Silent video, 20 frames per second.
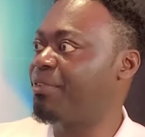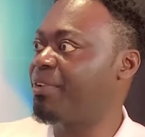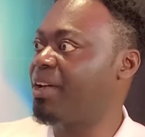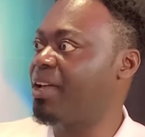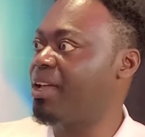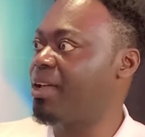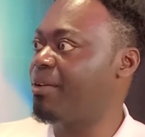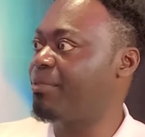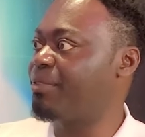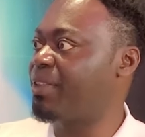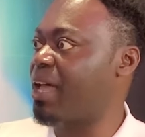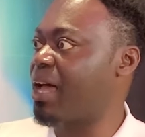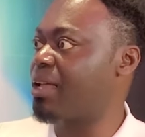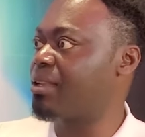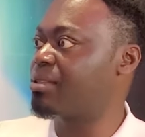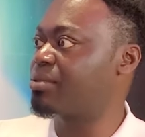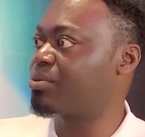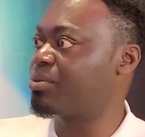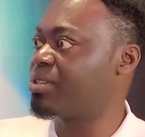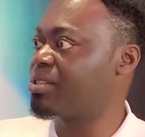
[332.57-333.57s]
If
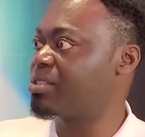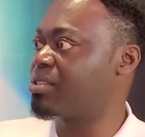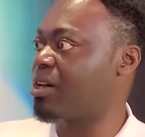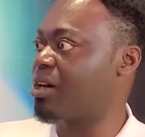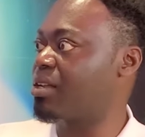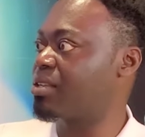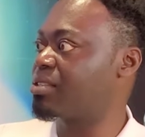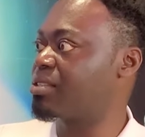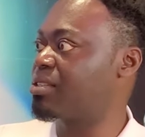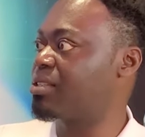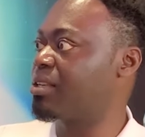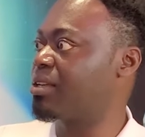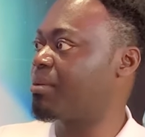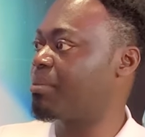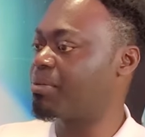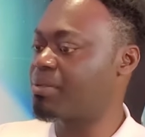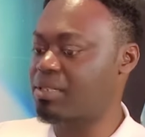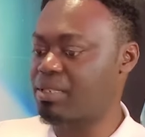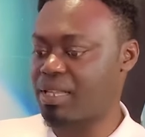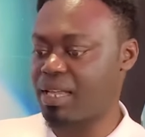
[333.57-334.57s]
that results in
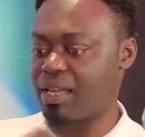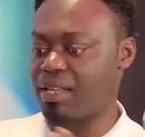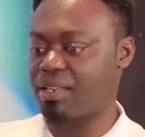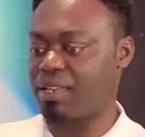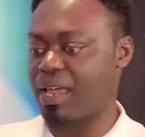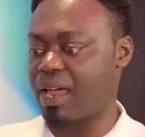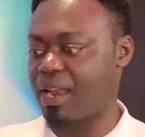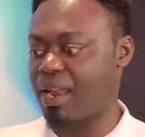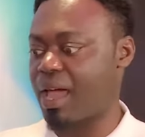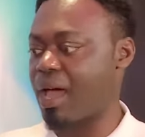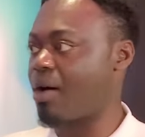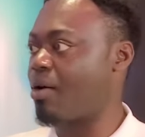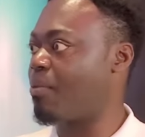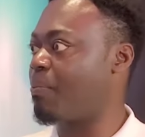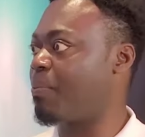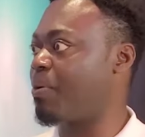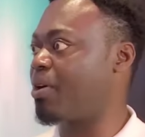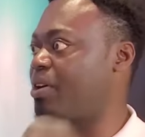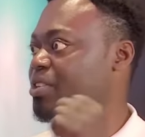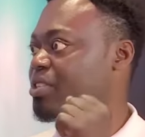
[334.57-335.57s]
a state that I'll
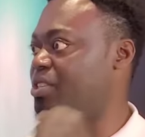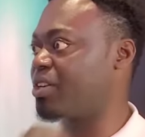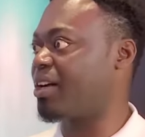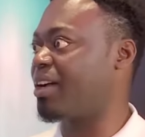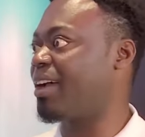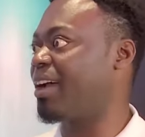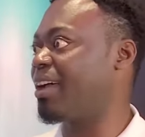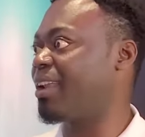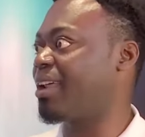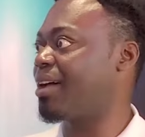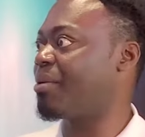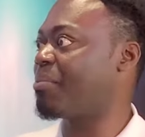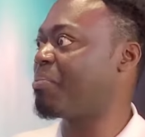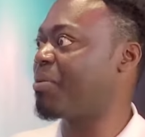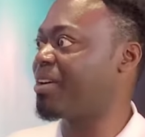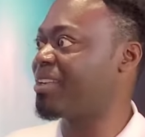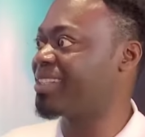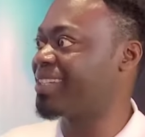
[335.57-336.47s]
point your head, I'll point